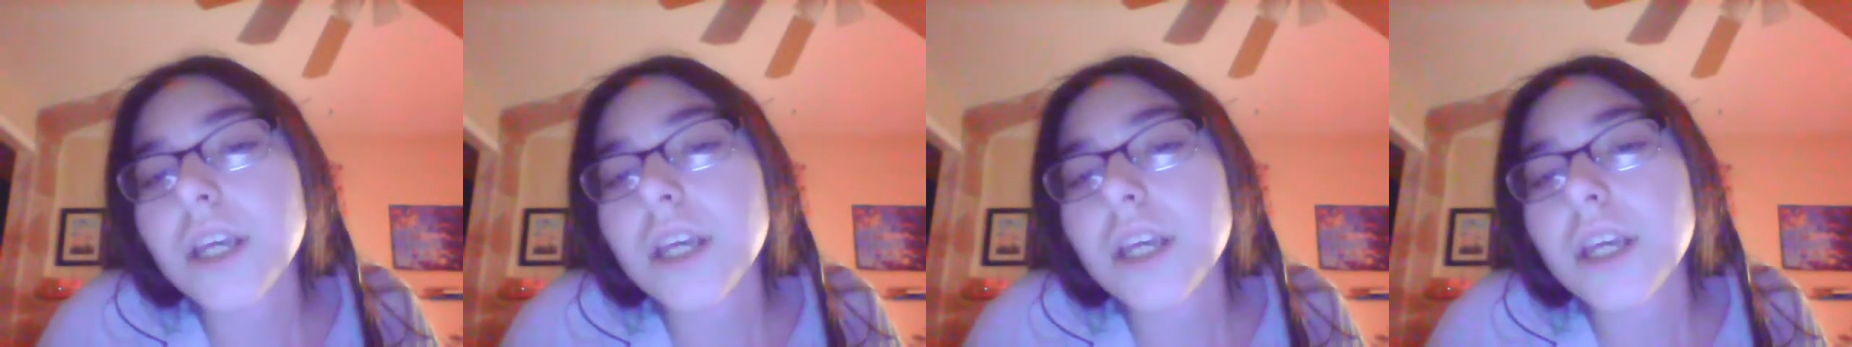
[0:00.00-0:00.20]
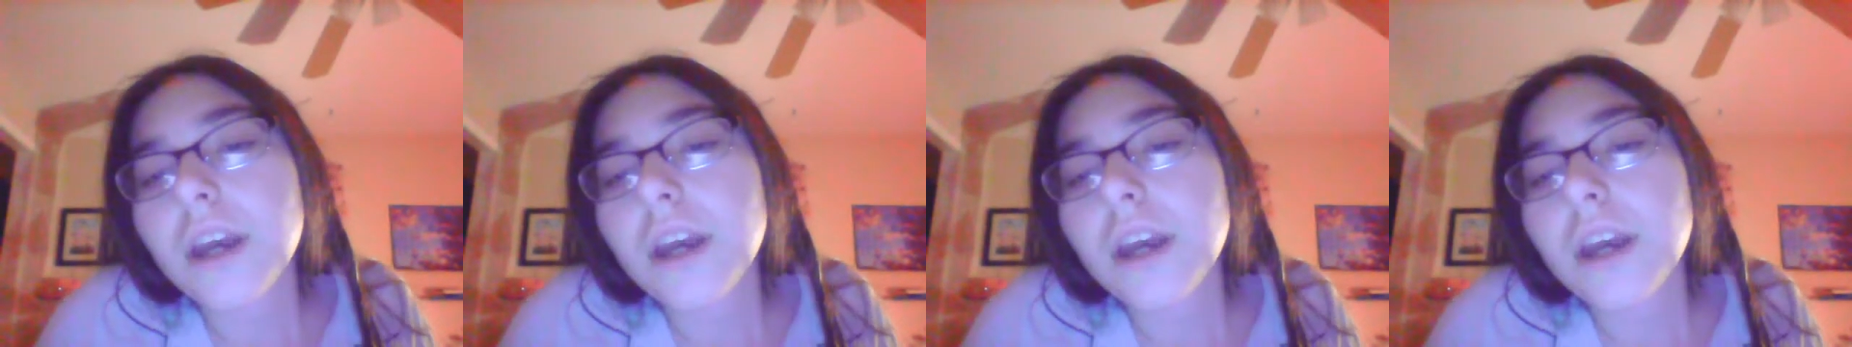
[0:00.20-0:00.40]

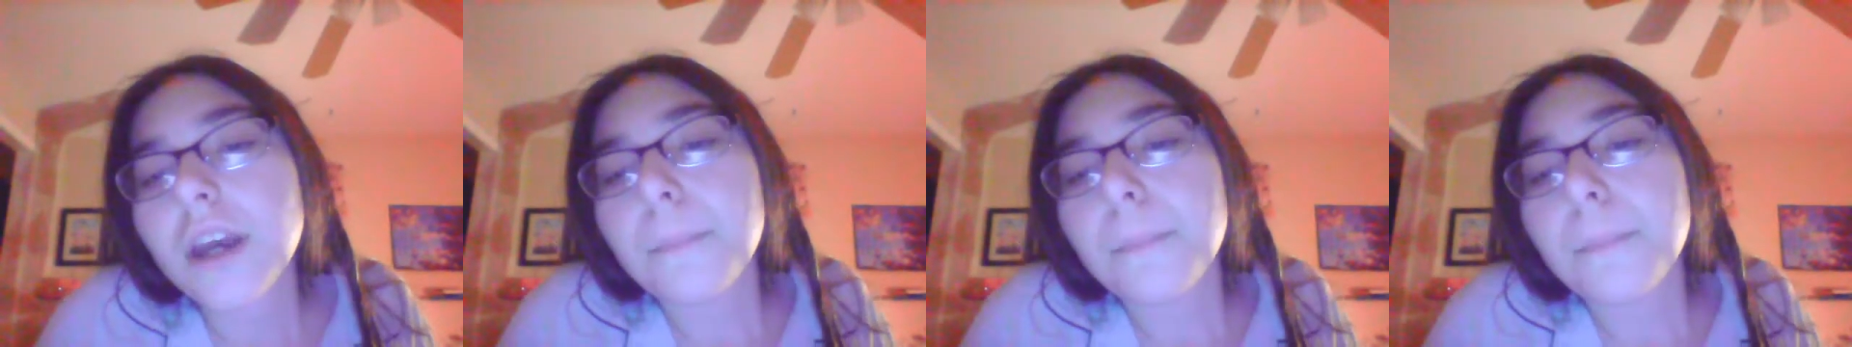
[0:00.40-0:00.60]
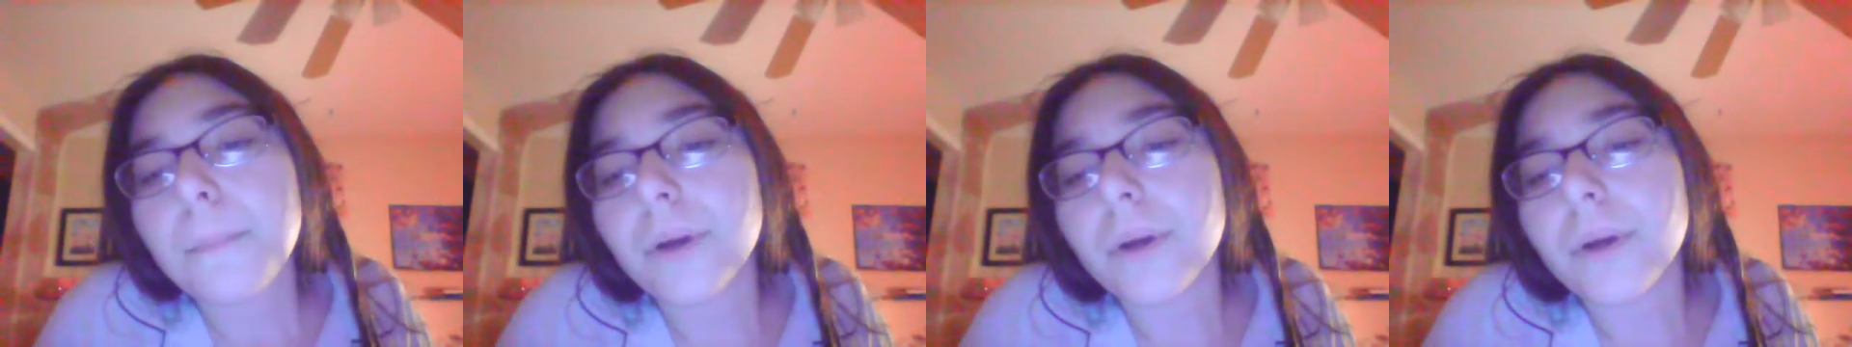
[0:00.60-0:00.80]

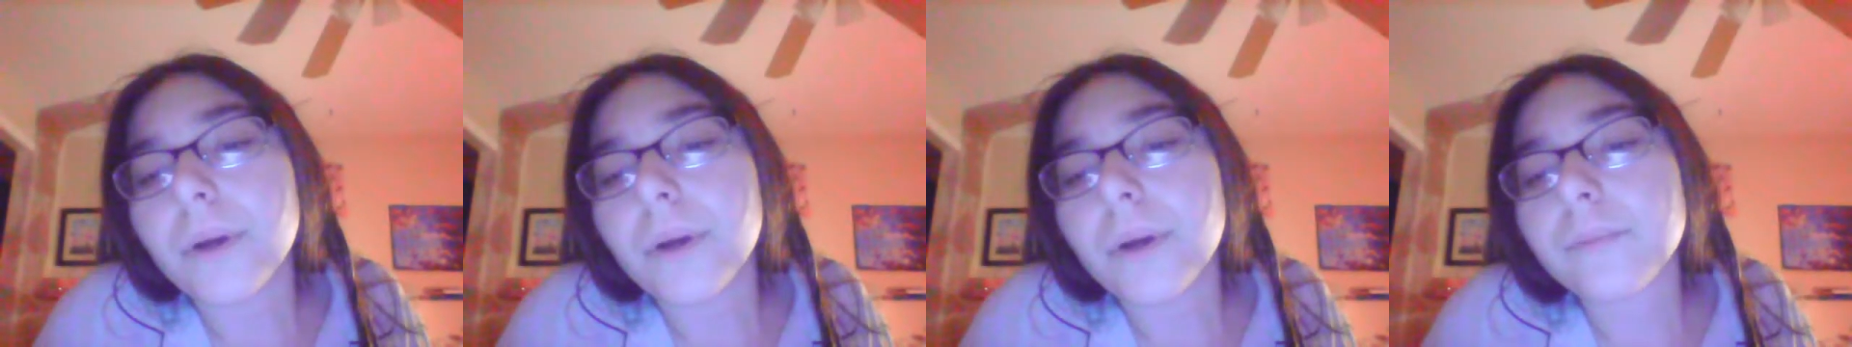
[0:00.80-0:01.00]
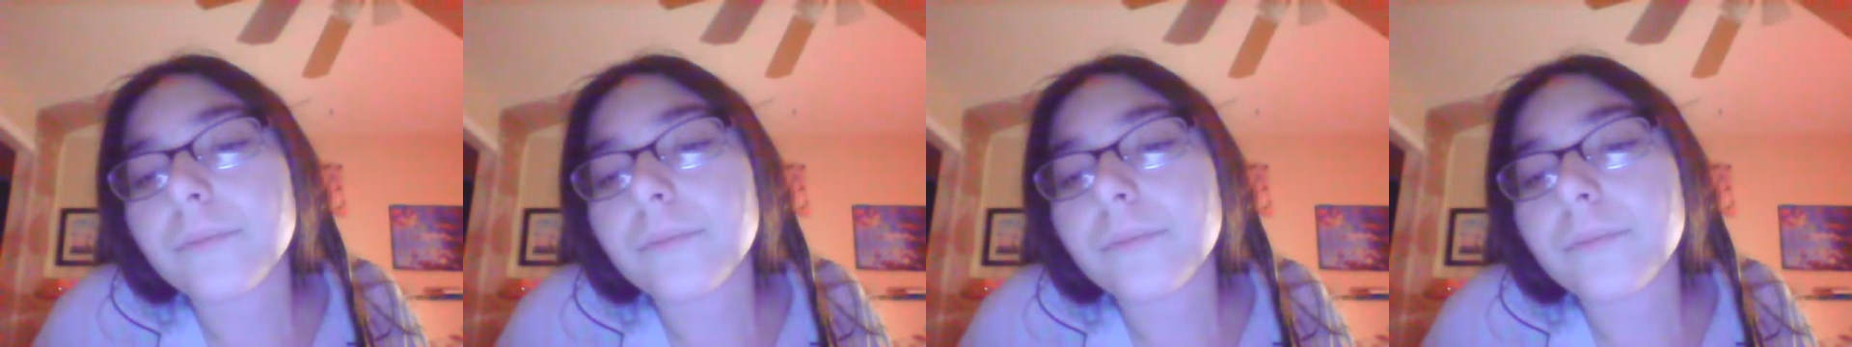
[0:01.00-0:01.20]
but
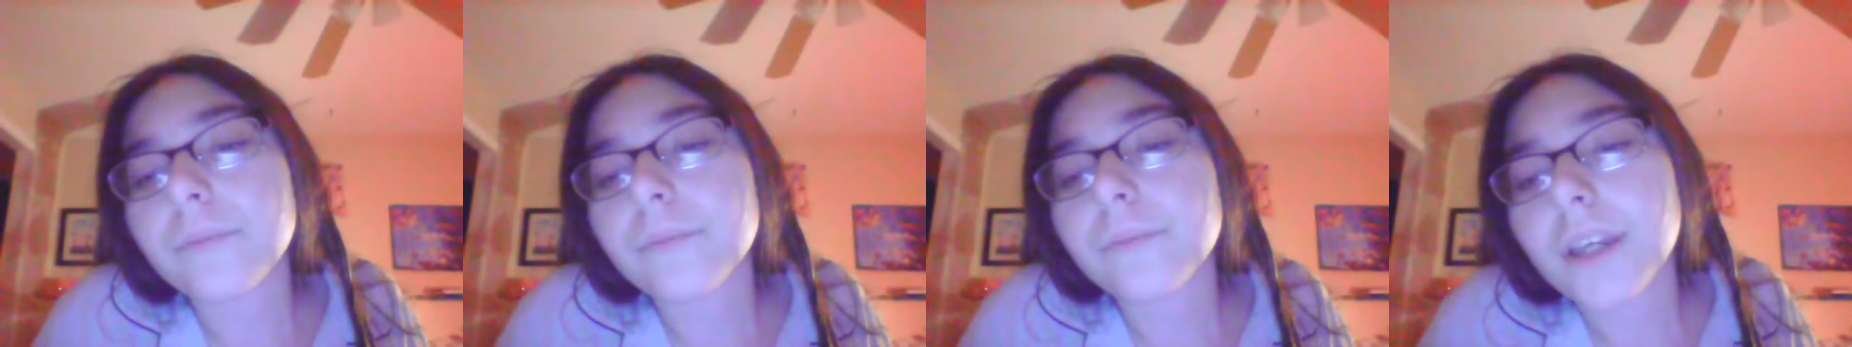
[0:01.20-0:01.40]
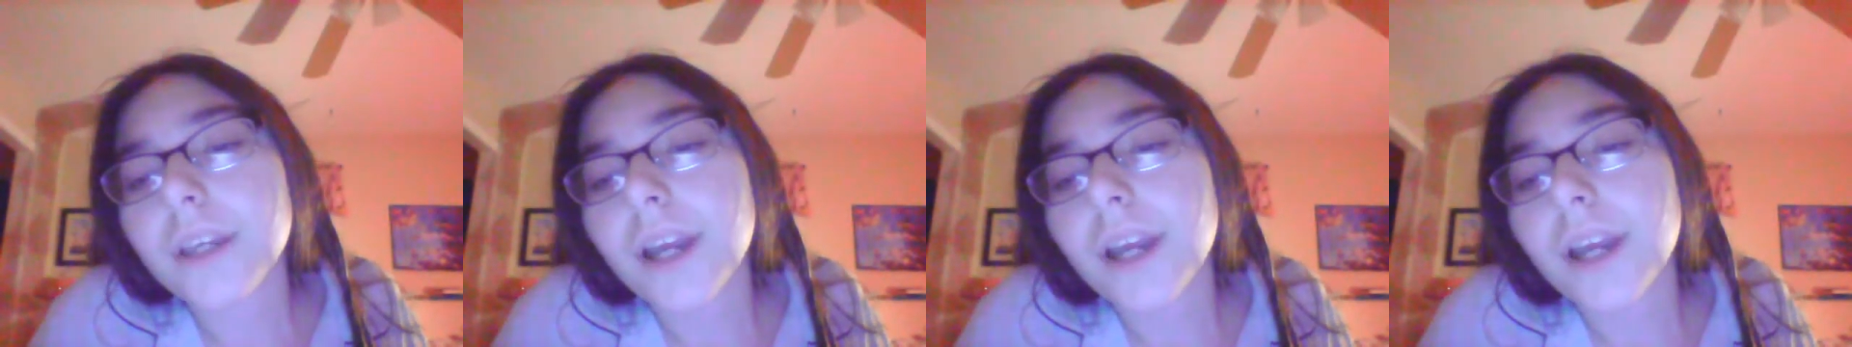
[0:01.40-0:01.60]
I
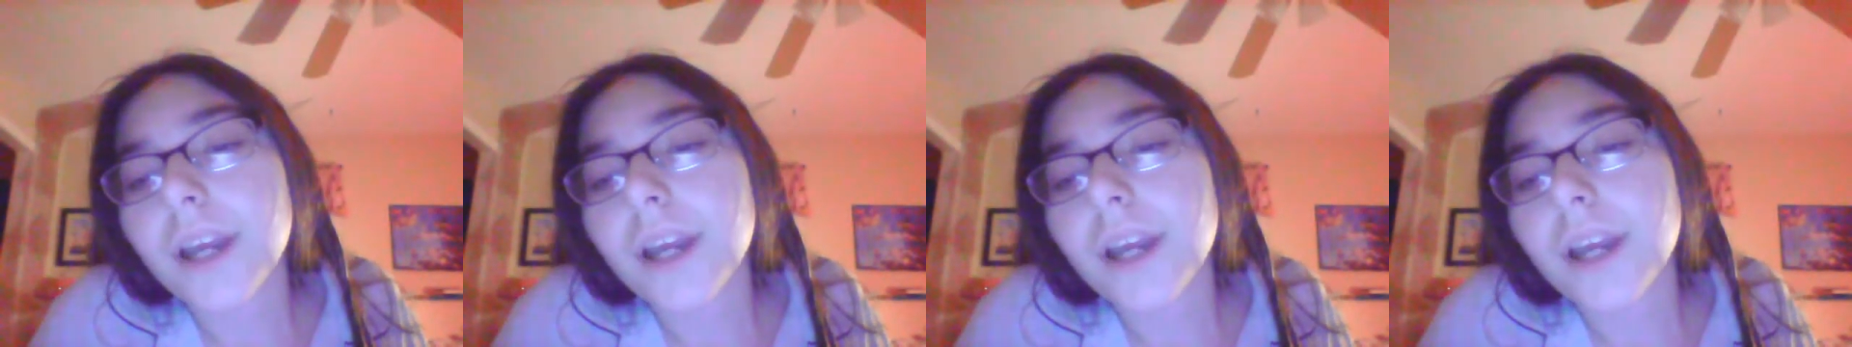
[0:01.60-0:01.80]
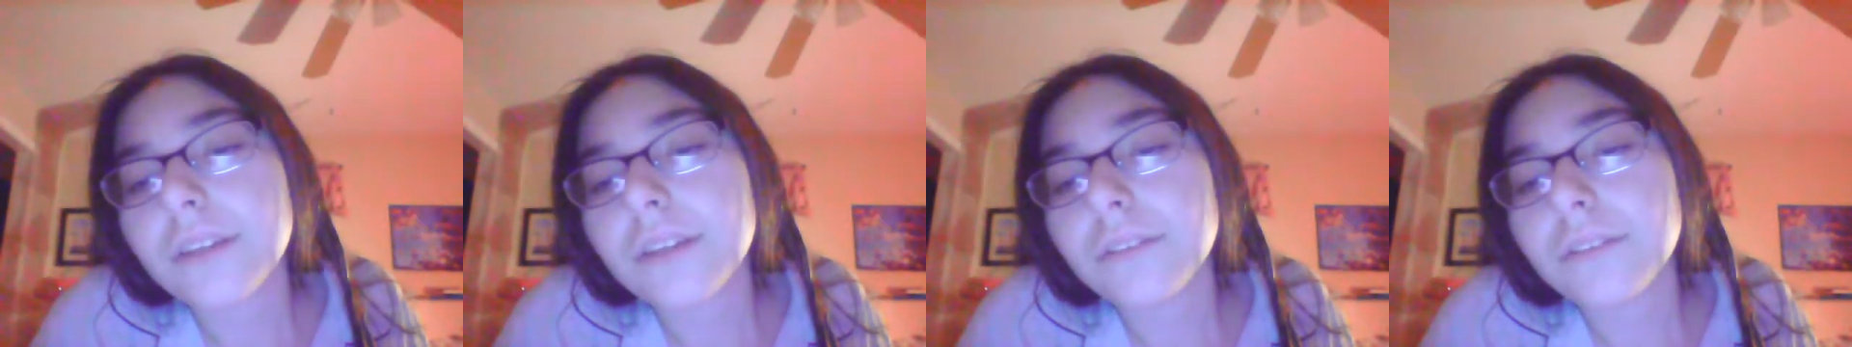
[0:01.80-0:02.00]
can't
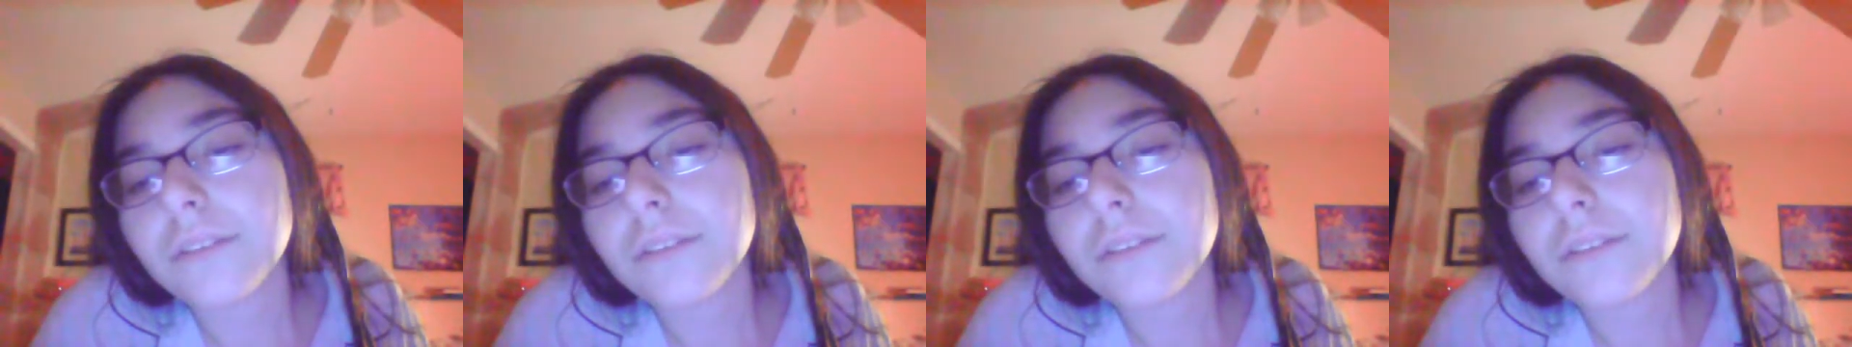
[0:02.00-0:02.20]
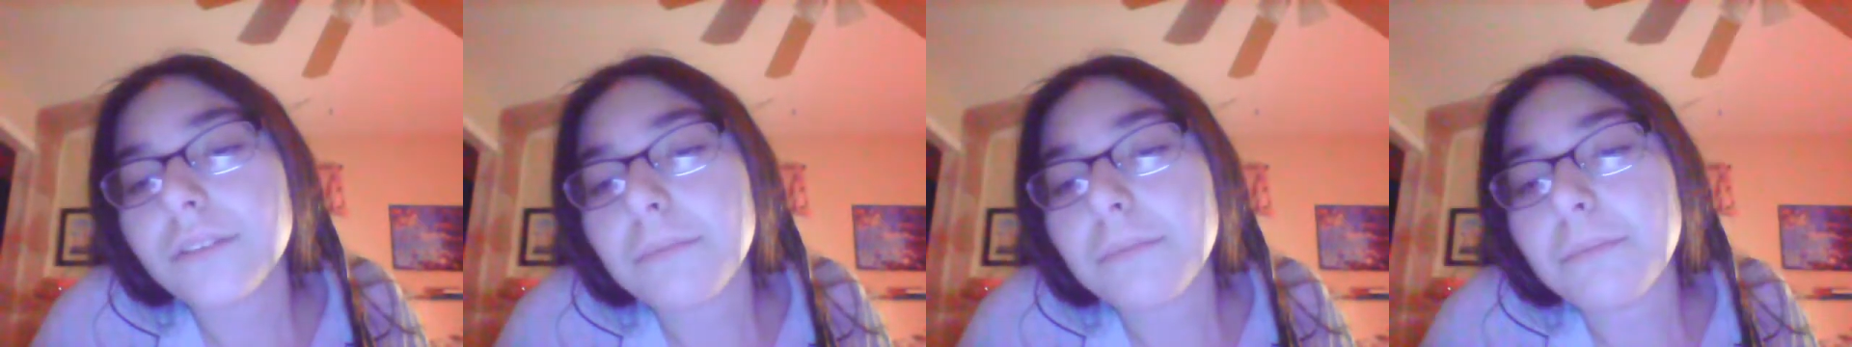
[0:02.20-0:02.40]
really
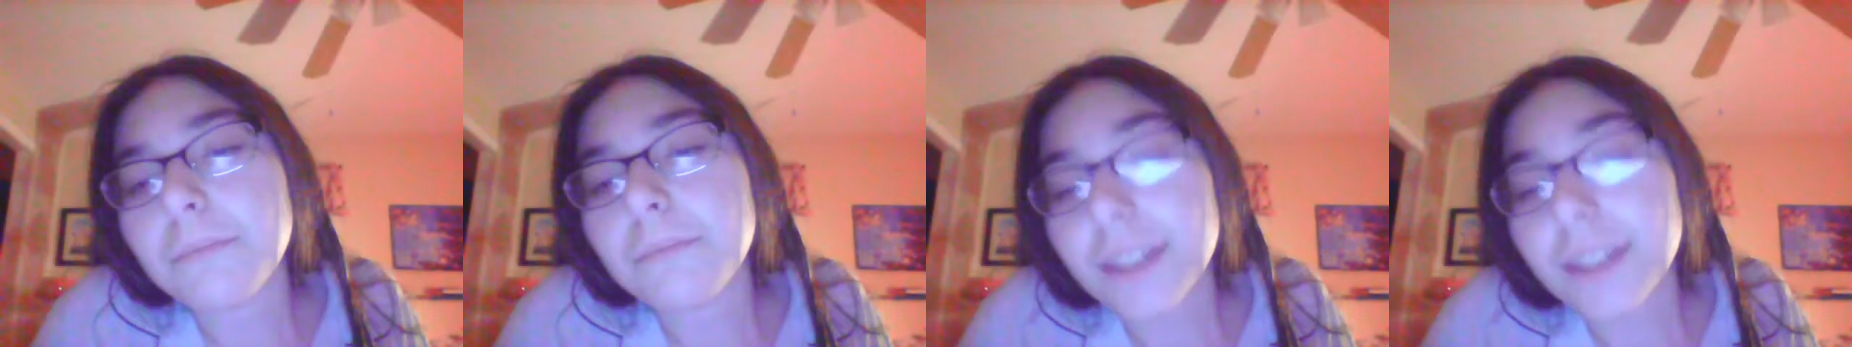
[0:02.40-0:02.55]
make them.